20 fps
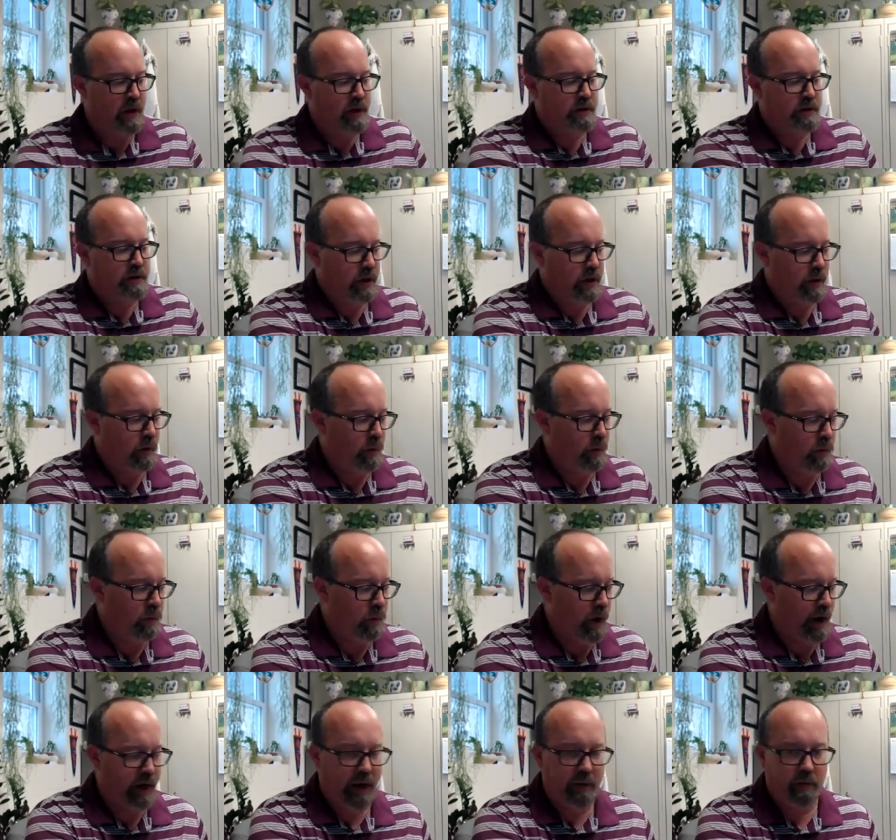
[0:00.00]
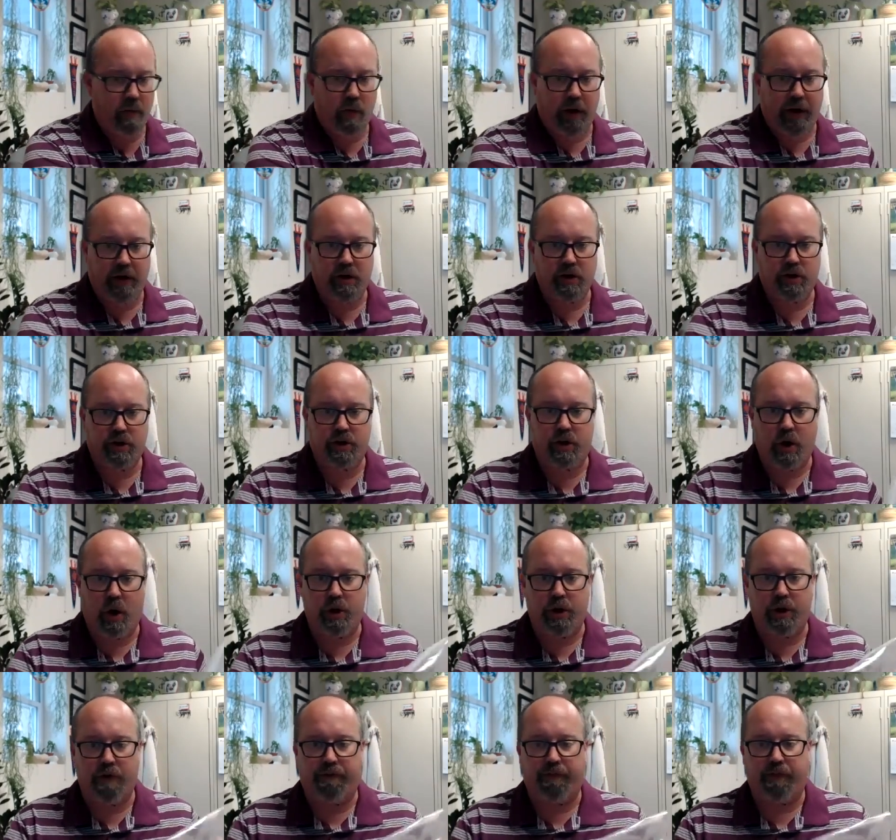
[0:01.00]
So what I'm going to show
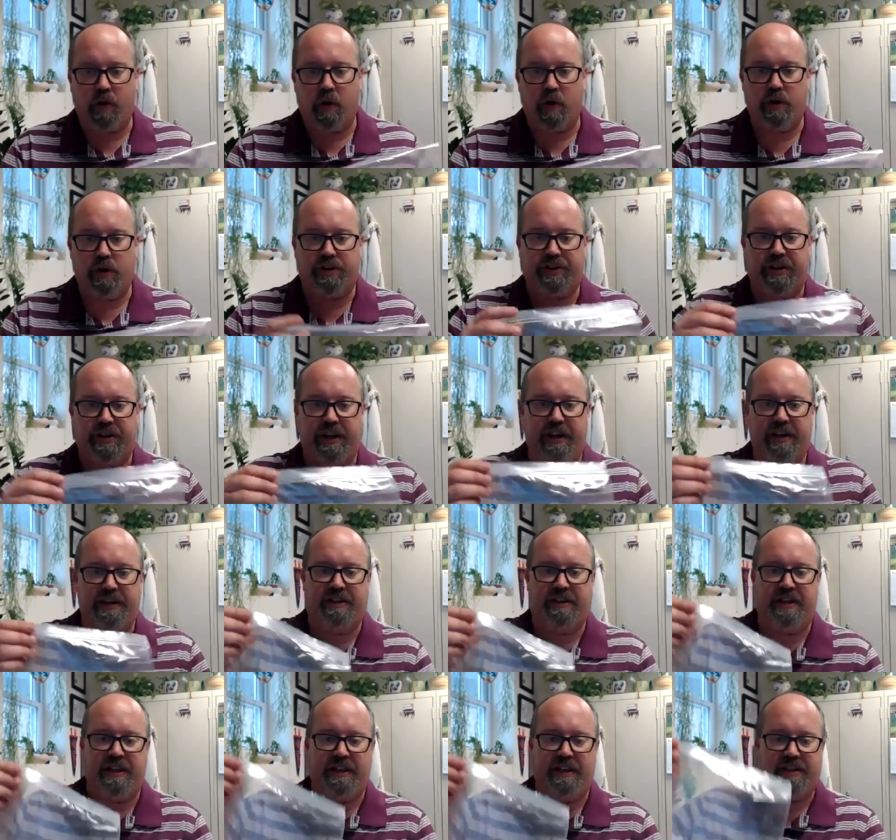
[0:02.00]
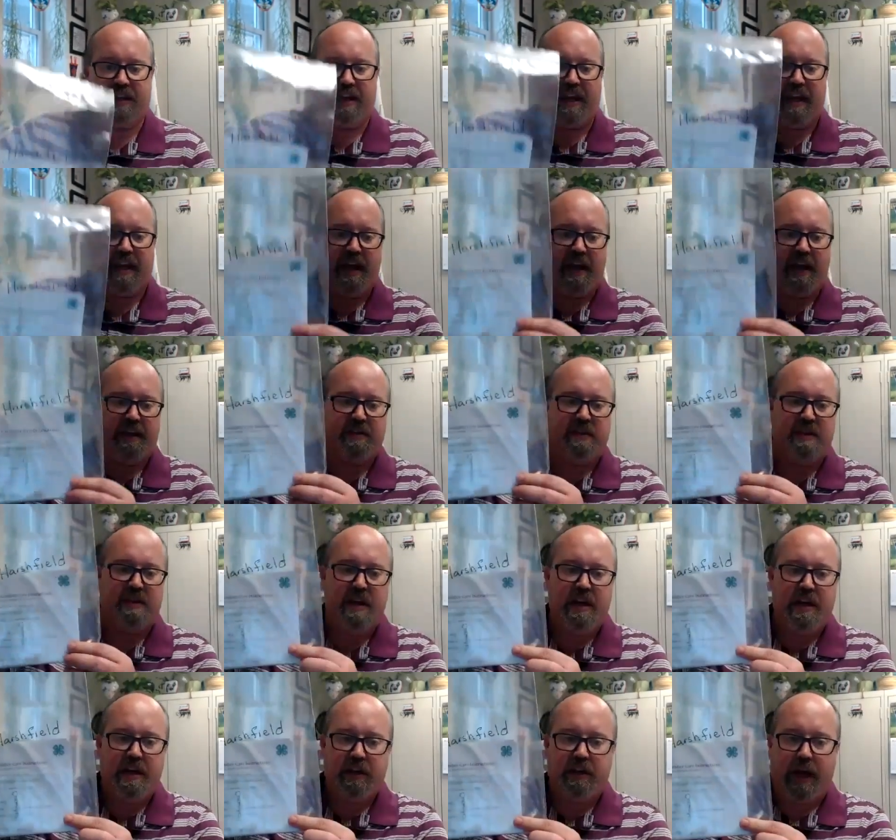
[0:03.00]
you first is this kit
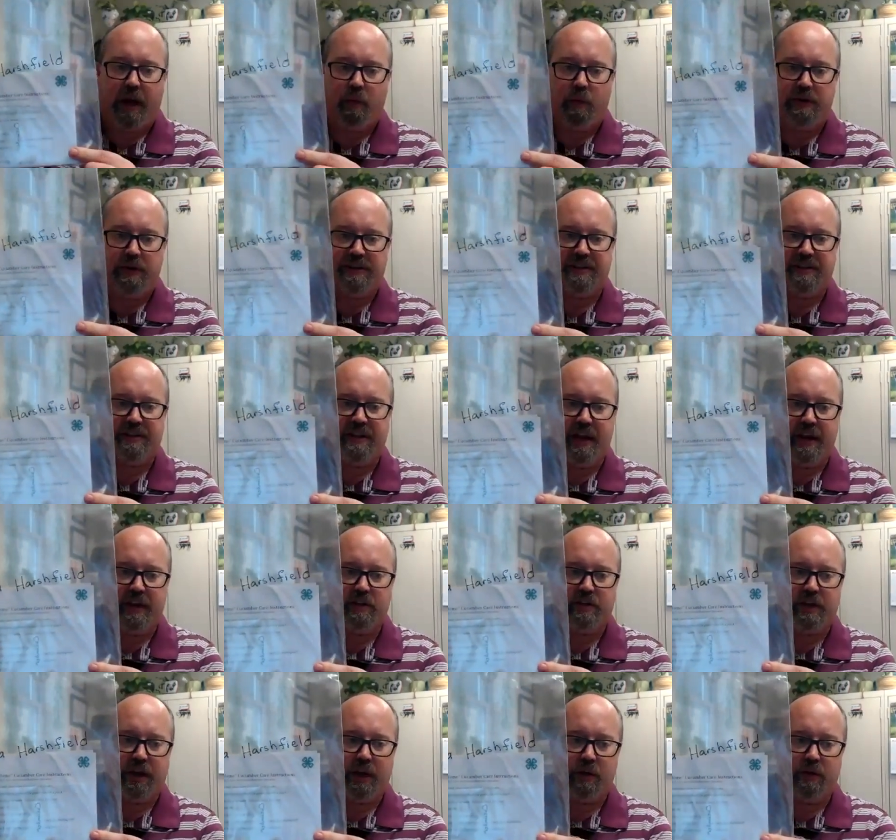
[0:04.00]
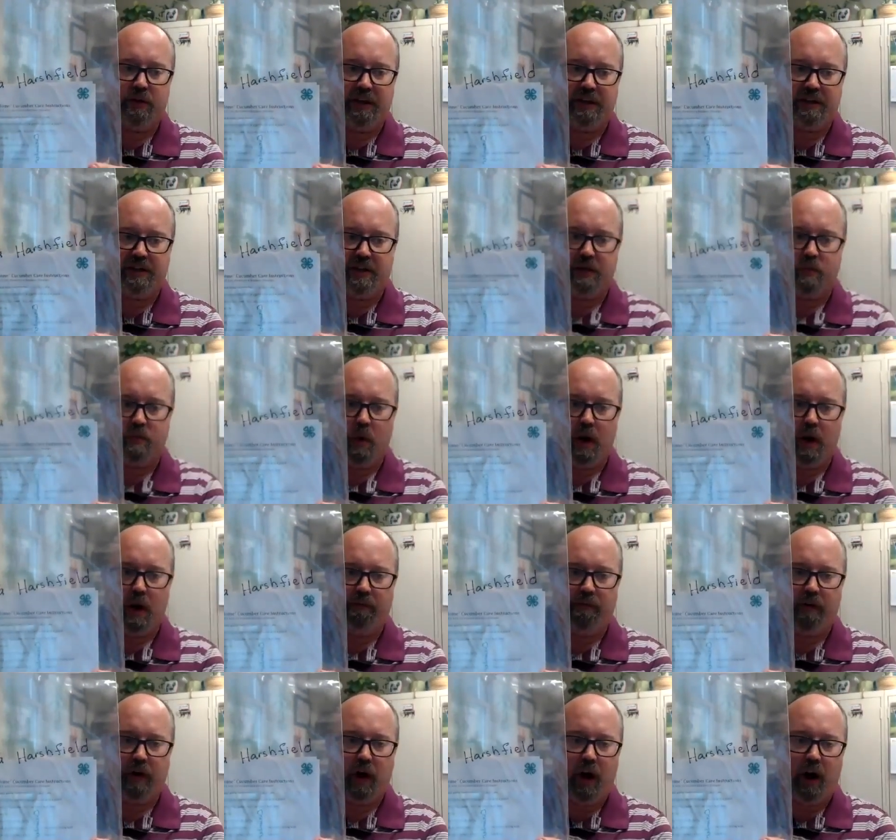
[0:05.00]
that was sent to you. This is one
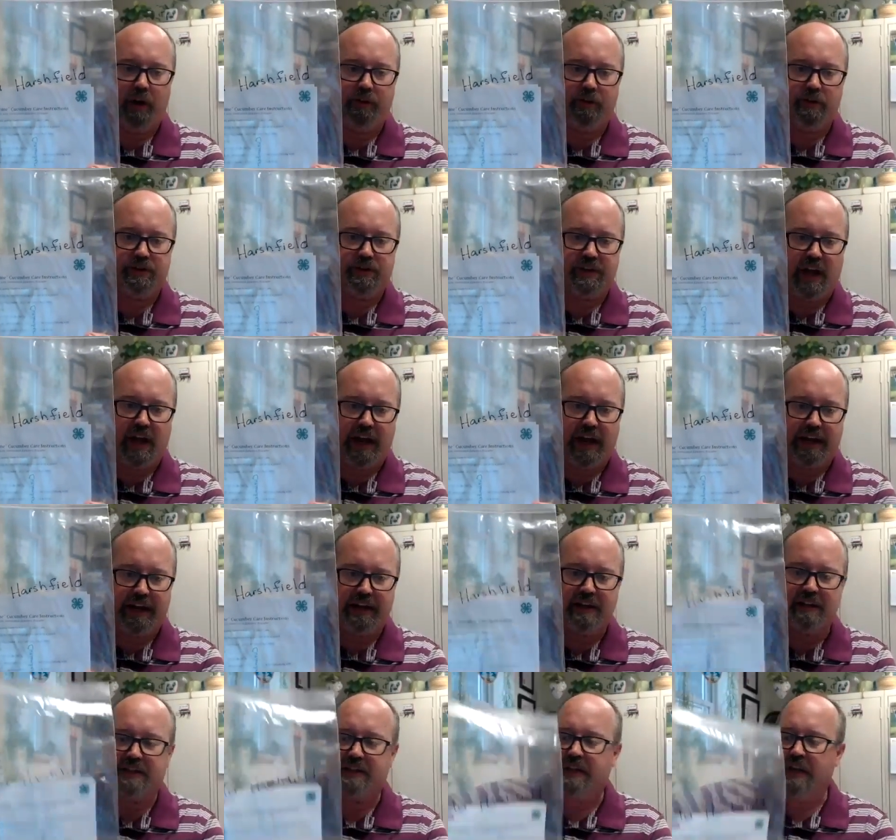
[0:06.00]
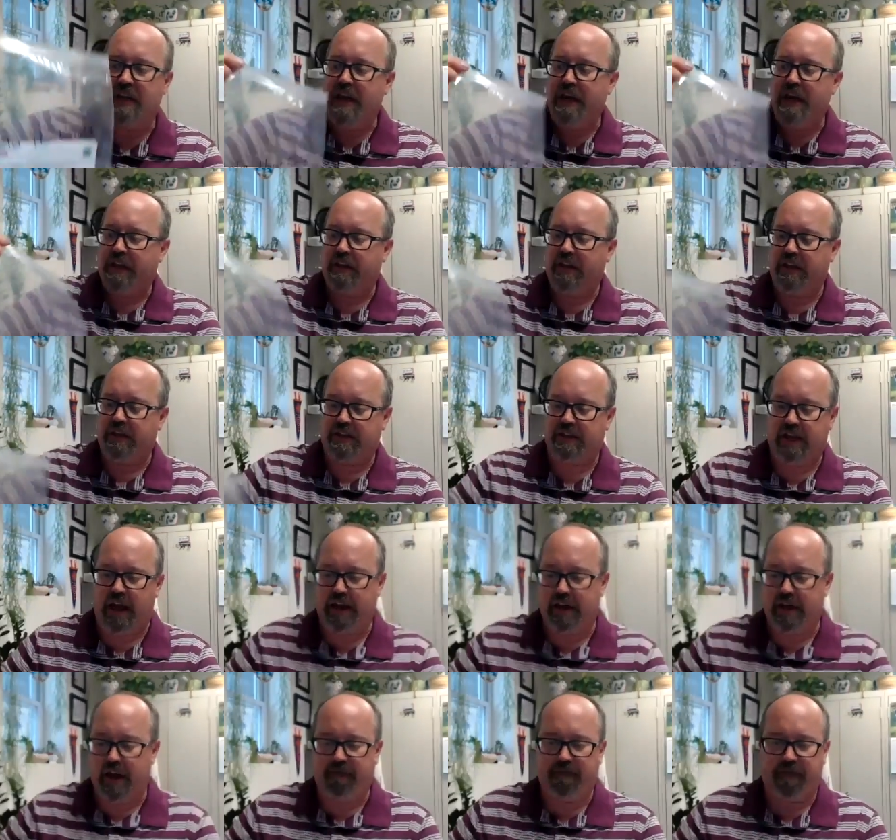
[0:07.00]
of our other signees that
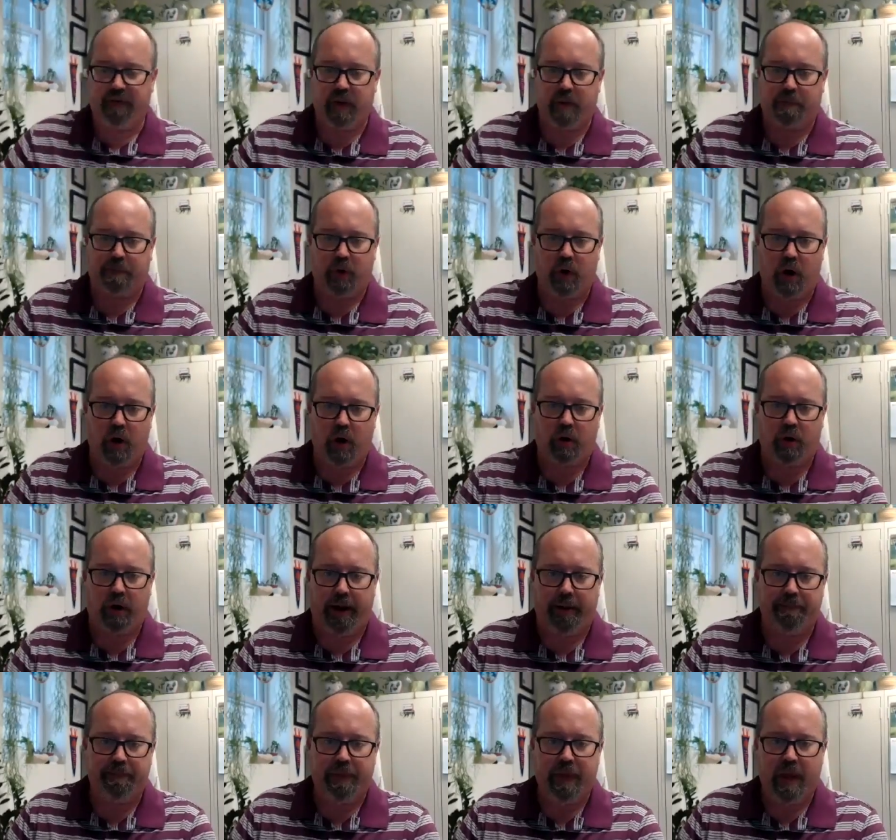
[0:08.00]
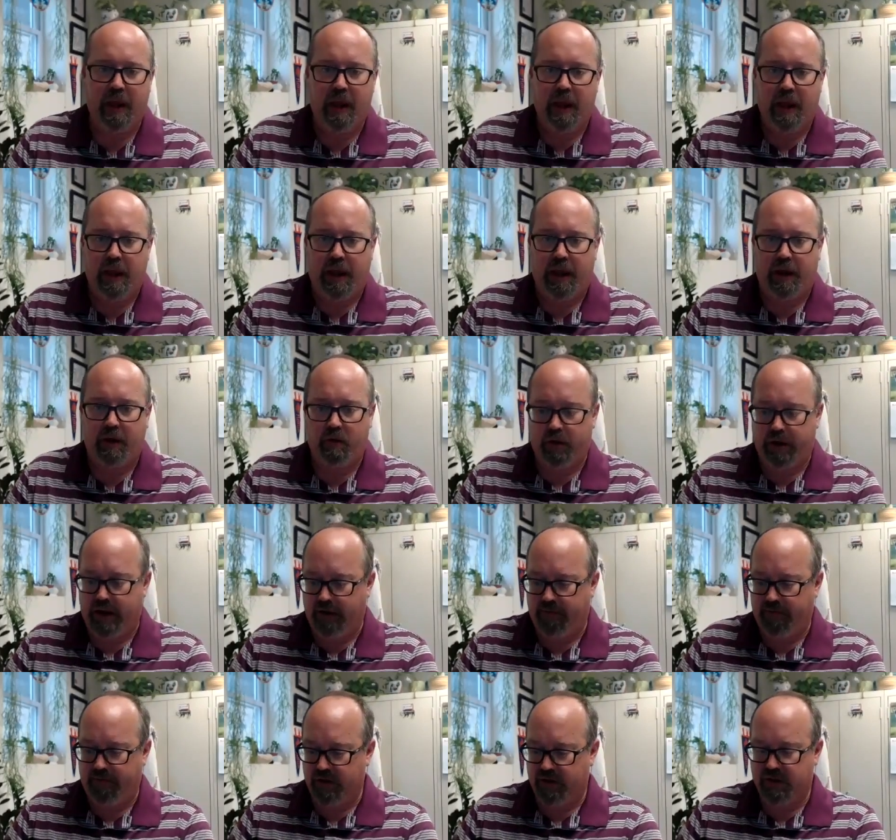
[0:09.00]
signed up for the program, and it will
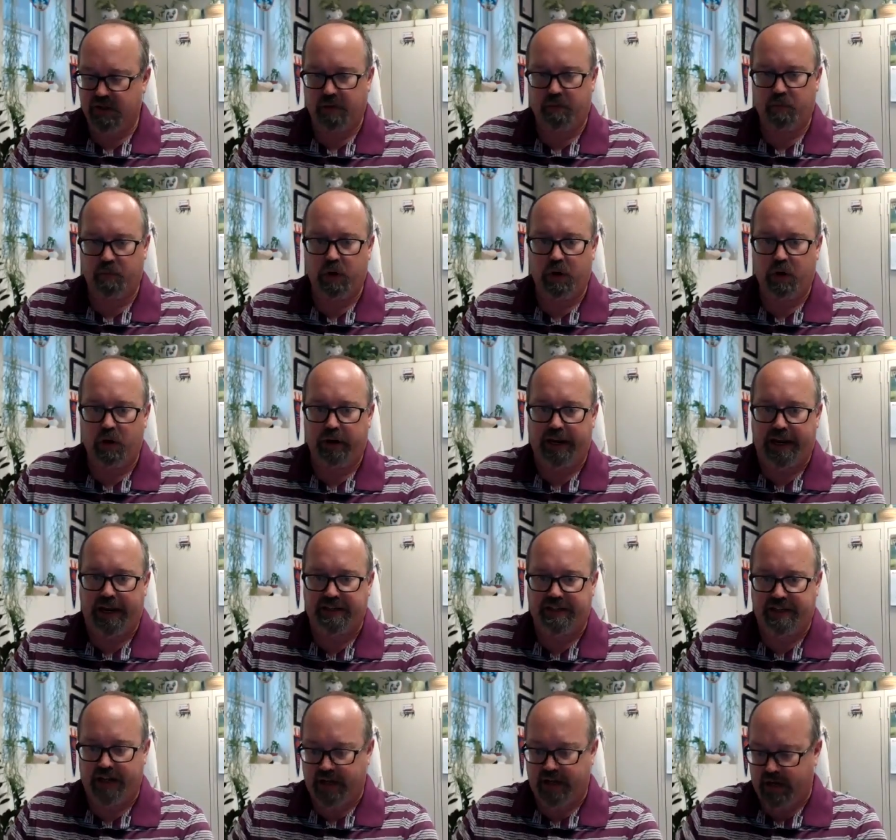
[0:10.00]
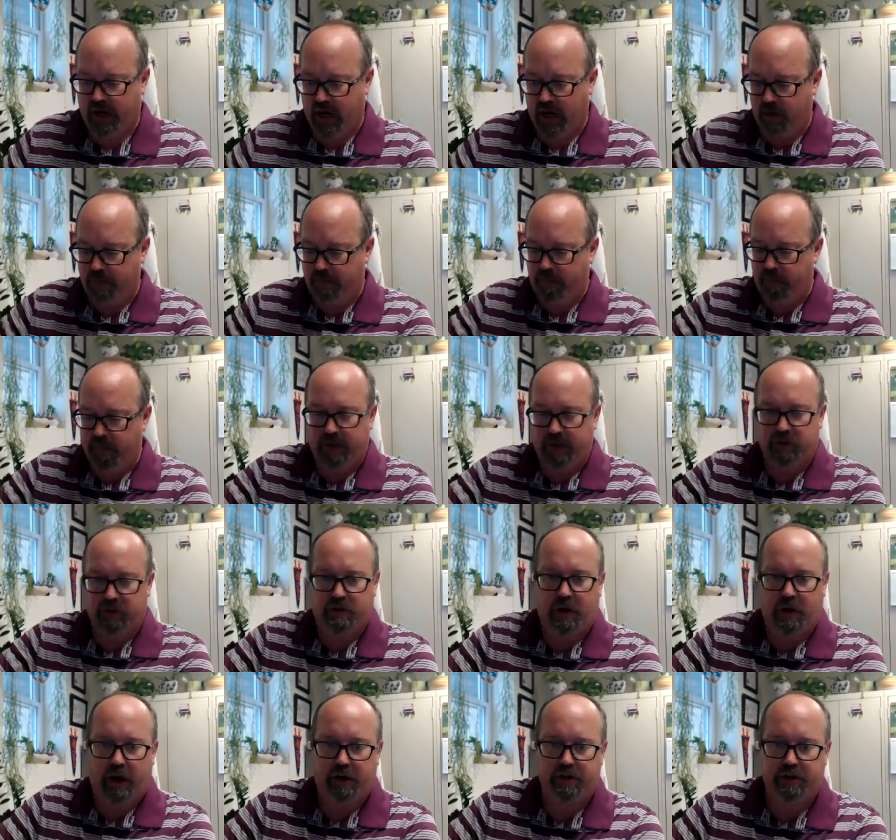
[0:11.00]
give you some real easy care
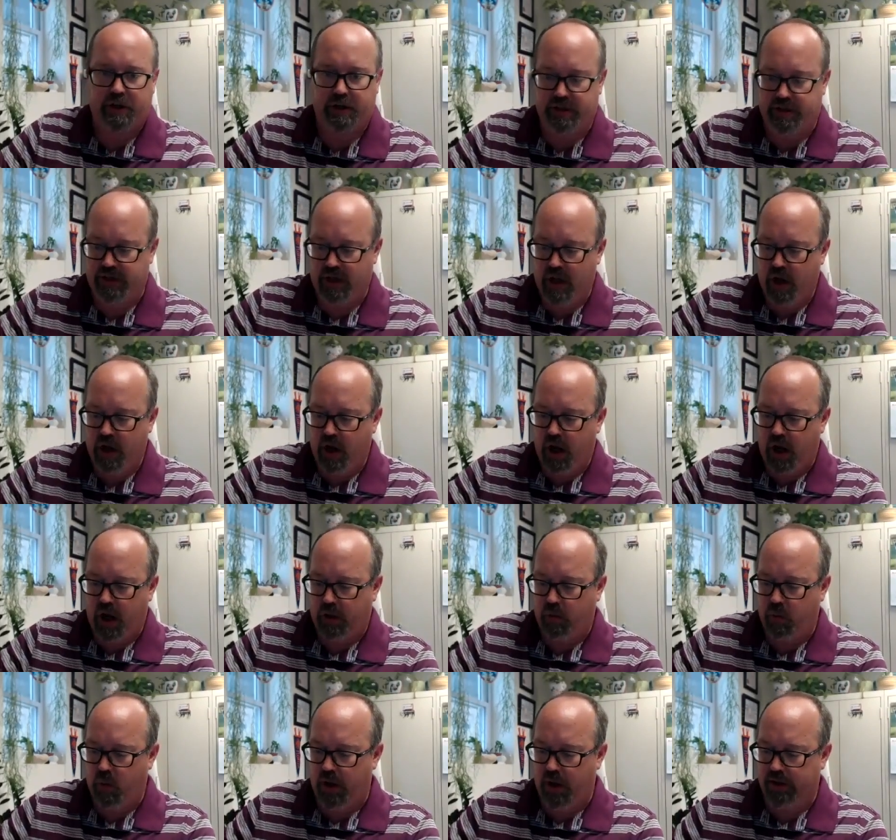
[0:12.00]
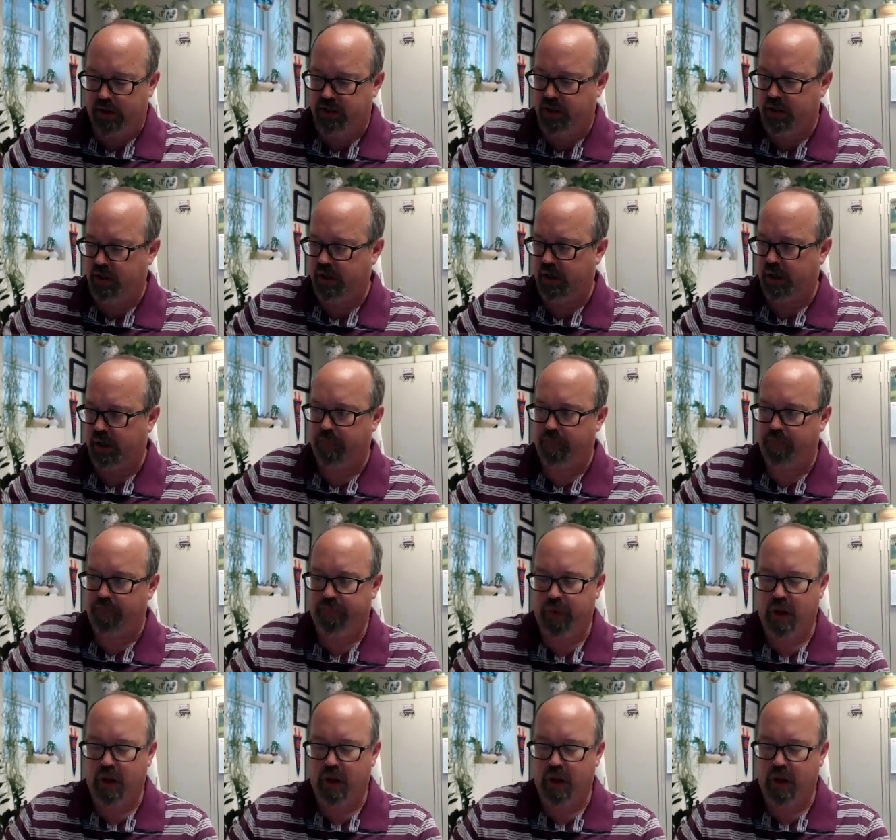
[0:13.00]
instructions on what to do.